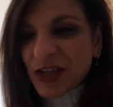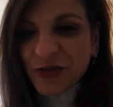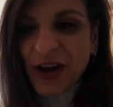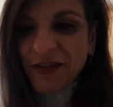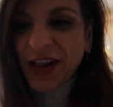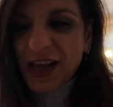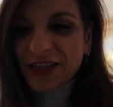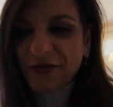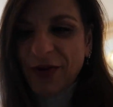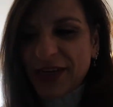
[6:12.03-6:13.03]
don't have a
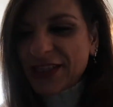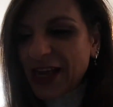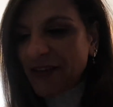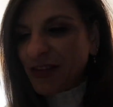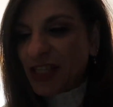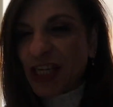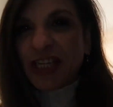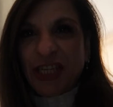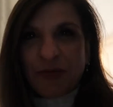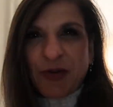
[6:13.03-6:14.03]
glass of wine to have a chit
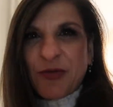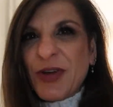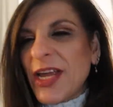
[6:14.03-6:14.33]
chat. Should we go and